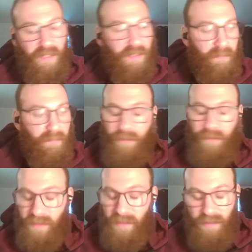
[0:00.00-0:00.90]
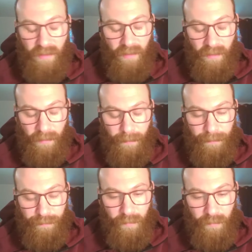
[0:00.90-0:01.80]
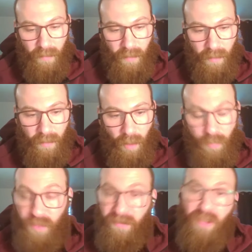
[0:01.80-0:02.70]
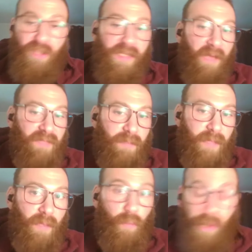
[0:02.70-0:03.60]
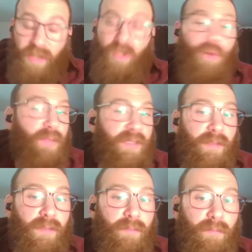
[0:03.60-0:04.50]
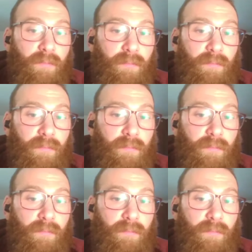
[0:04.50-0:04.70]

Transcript: these different observations have to be reinterpreted.